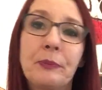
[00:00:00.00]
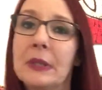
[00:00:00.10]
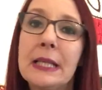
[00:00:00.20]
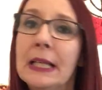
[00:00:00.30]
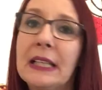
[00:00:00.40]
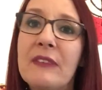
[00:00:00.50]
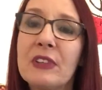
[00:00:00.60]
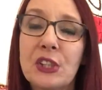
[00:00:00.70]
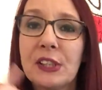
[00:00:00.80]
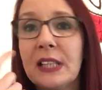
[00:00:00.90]
can I leave it
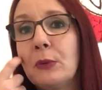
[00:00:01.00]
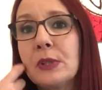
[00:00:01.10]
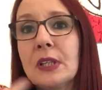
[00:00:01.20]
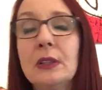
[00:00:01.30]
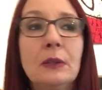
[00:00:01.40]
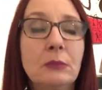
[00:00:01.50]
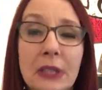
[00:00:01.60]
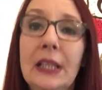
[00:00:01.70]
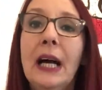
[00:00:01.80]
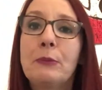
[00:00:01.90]
just now until I'm
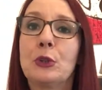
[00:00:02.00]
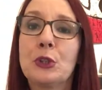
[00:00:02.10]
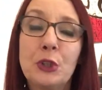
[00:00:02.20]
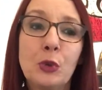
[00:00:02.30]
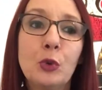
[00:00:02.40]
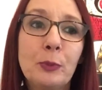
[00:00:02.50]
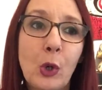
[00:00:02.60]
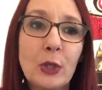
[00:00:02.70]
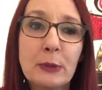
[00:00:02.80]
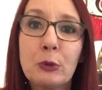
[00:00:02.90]
I'm good to go
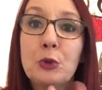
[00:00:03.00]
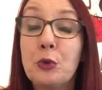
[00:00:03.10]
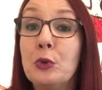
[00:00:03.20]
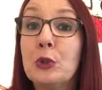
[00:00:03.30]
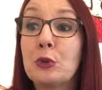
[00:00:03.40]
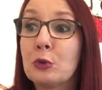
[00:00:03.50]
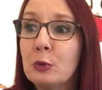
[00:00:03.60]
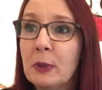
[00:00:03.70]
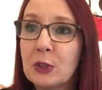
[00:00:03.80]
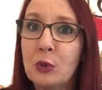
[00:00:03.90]
because I was doing so
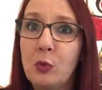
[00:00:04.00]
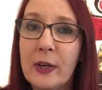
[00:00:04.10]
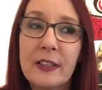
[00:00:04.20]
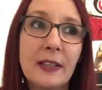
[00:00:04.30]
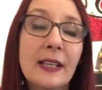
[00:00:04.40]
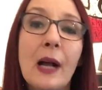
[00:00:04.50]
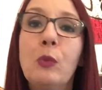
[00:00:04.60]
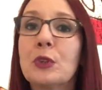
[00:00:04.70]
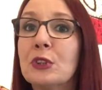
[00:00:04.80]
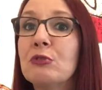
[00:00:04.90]
much of one thing I
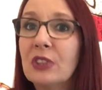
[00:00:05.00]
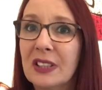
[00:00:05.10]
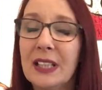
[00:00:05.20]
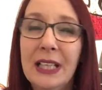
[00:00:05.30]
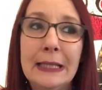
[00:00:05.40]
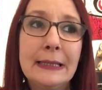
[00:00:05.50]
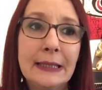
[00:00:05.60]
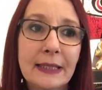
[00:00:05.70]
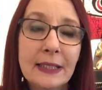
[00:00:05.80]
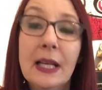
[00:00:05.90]
wasn't really
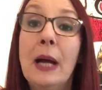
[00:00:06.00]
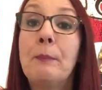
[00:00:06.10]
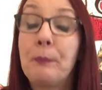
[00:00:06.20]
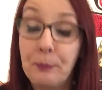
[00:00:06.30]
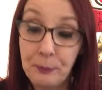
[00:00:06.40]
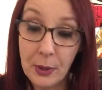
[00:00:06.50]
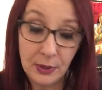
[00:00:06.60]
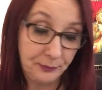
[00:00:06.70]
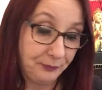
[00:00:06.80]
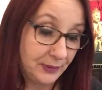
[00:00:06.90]
knitting
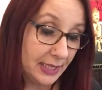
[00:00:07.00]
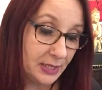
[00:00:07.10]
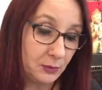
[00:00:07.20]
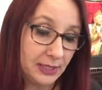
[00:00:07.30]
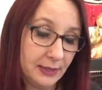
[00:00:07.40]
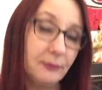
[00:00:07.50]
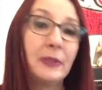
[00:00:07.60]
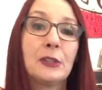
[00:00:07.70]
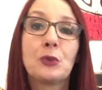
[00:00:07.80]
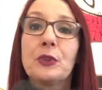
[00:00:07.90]
but anyway
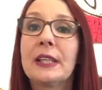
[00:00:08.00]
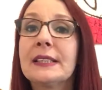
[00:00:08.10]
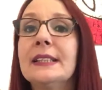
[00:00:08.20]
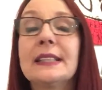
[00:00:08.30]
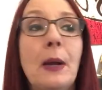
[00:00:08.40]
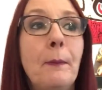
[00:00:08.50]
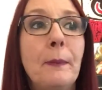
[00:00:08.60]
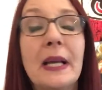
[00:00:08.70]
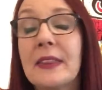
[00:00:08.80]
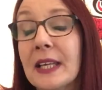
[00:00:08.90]
so this is
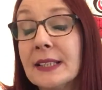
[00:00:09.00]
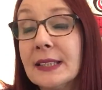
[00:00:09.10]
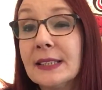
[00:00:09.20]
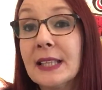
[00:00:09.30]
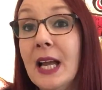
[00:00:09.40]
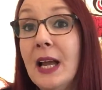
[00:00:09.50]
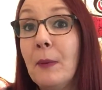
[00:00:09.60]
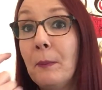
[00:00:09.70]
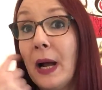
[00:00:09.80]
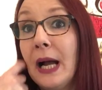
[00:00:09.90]
my this is
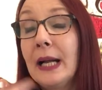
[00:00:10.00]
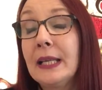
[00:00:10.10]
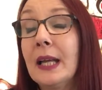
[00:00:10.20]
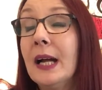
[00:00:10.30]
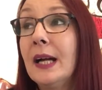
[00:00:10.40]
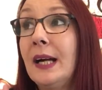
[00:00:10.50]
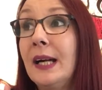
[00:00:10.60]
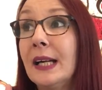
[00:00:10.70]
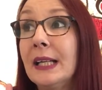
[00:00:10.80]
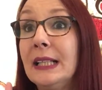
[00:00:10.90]
my
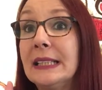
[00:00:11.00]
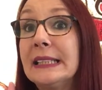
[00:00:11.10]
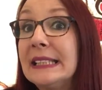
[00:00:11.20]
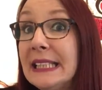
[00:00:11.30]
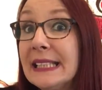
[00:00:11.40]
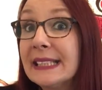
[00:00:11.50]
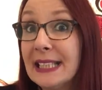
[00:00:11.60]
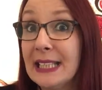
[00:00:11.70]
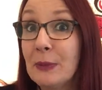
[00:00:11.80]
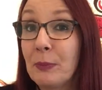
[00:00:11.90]

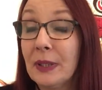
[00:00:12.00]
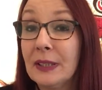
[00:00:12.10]
seascape